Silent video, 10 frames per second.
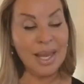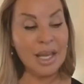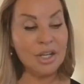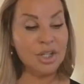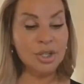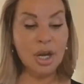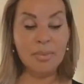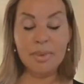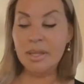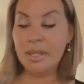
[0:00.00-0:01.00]
And she
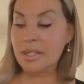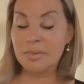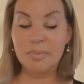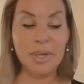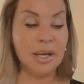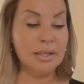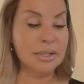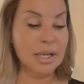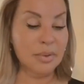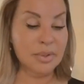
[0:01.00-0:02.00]
taught me this
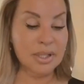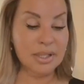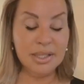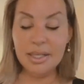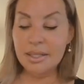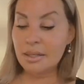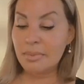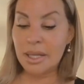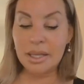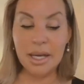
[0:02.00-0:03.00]
because I was in a season of
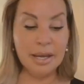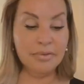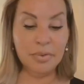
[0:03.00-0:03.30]
my life